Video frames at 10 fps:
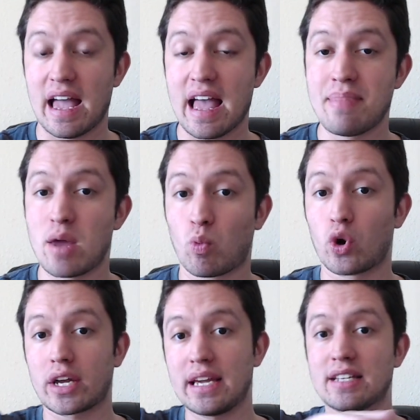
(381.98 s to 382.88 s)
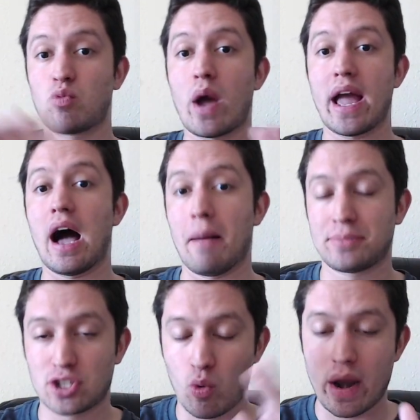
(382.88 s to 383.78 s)
and then working his way up.
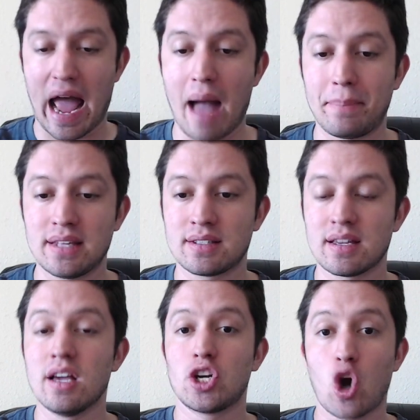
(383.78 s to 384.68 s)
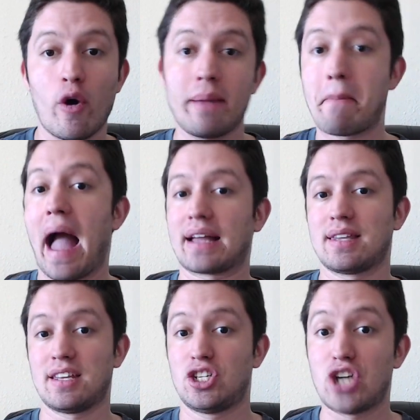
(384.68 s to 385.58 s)
So what happens, going back to
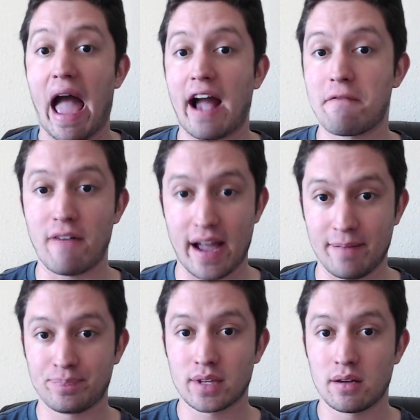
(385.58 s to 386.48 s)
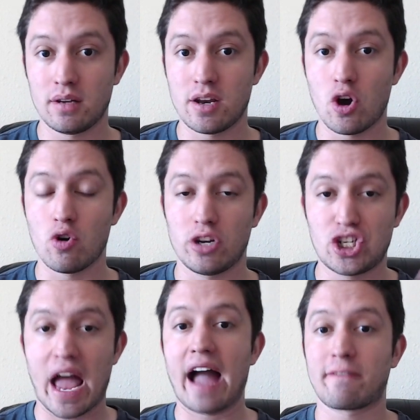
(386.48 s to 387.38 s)
the Jack fight, you know,
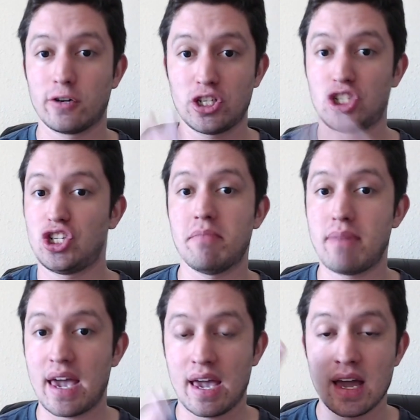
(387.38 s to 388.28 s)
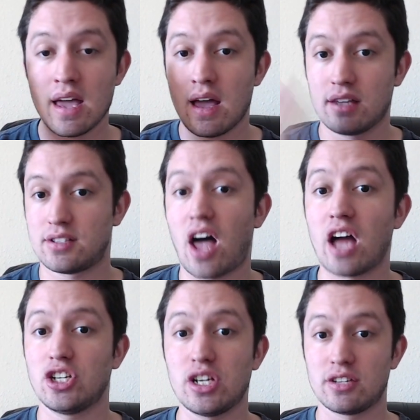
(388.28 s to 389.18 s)
Jack versus Jinbei,
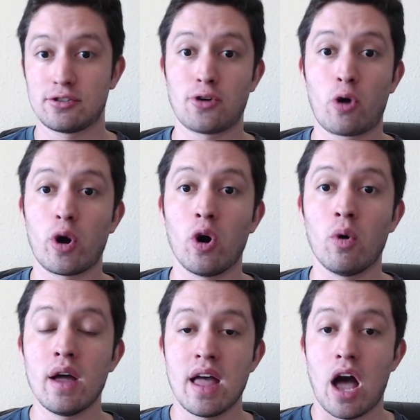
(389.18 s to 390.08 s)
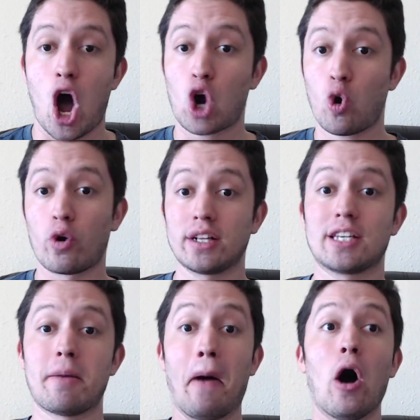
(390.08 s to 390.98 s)
Sanji, and Zoro, according to
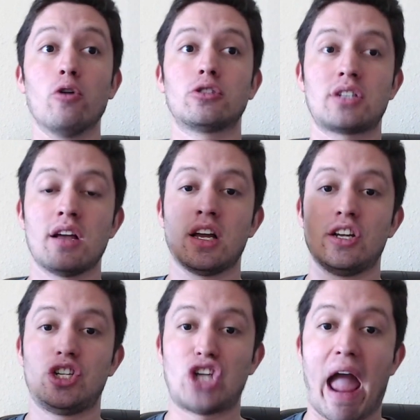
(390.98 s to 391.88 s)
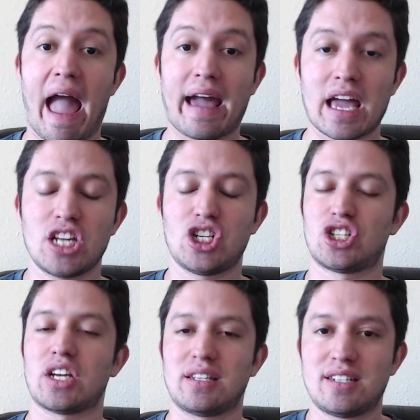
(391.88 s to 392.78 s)
the post, Jack
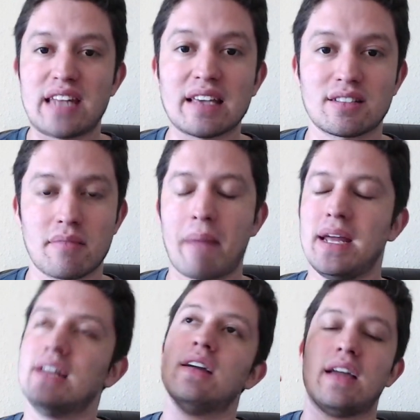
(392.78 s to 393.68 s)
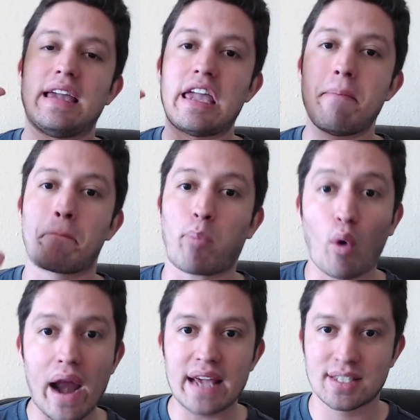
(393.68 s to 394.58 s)
just doesn't, I mean, he
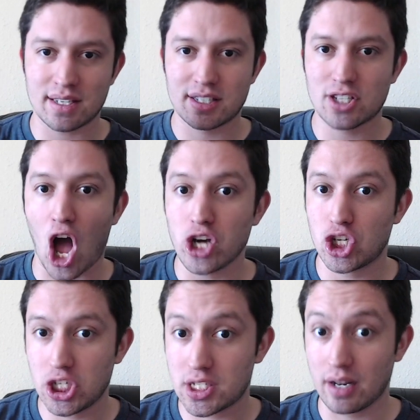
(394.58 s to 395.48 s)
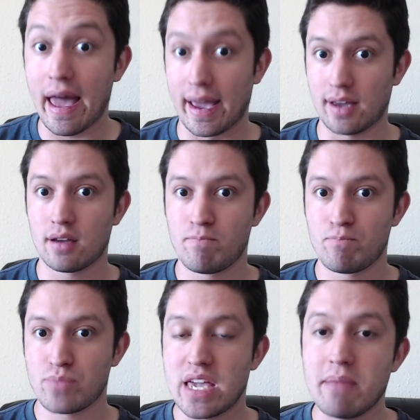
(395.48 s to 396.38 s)
breaks Sanji's leg.
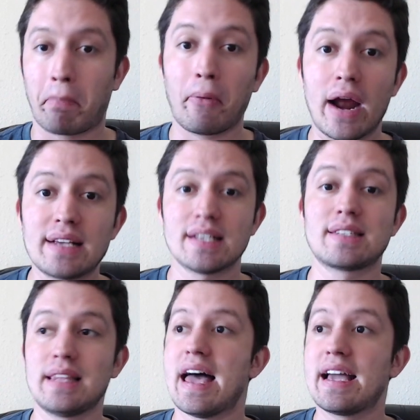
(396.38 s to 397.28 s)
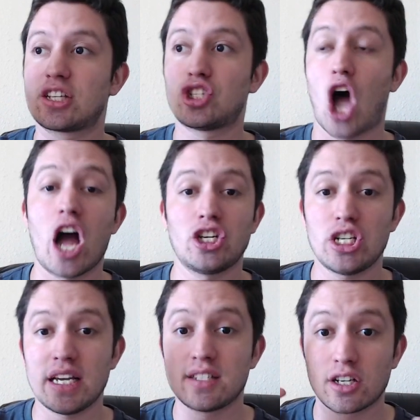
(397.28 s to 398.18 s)
He breaks his leg, Sanji
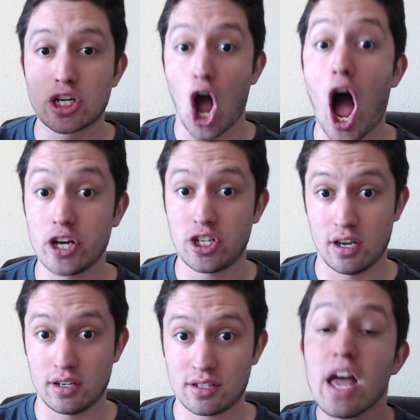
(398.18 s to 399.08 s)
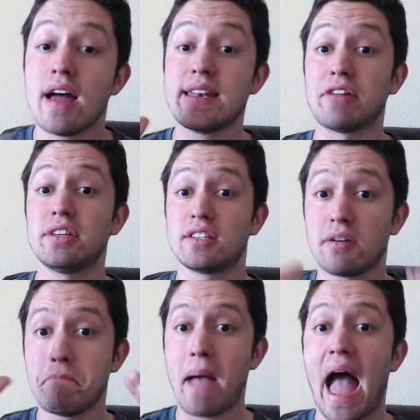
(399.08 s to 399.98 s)
is unconscious. Now this is
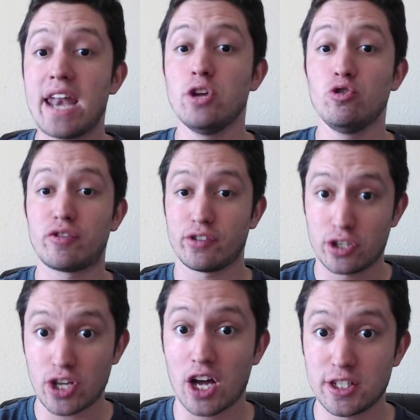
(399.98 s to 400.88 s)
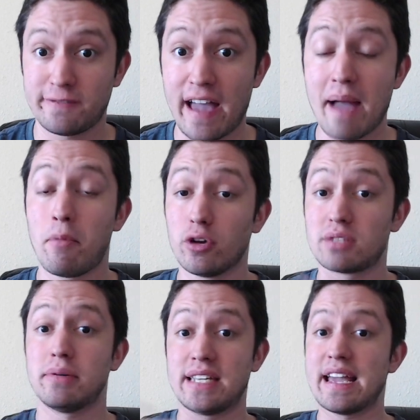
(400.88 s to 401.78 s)
some bad news for the Sanji fanboys,
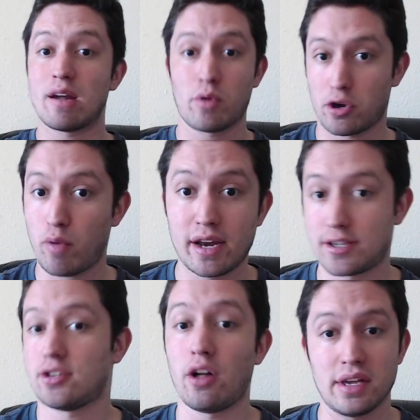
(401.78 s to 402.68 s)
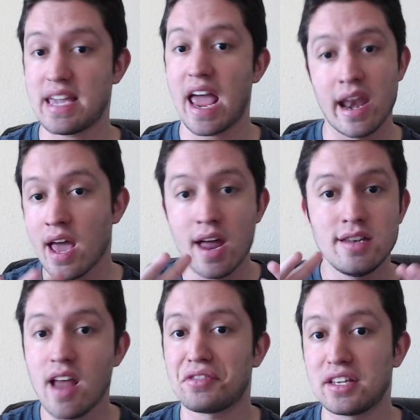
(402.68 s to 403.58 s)
but take it with a grain of salt. Again,
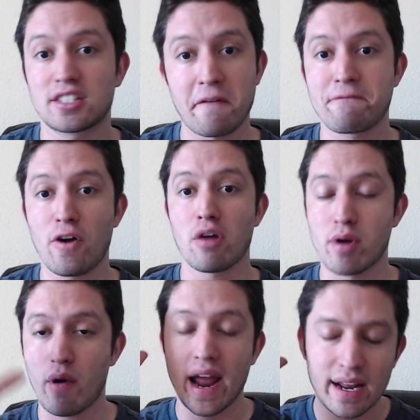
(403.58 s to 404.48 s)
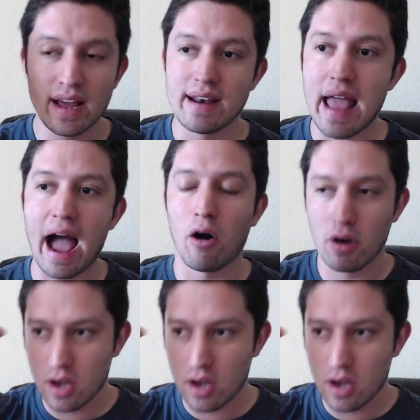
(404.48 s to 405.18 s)
nothing's confirmed, all right? Now,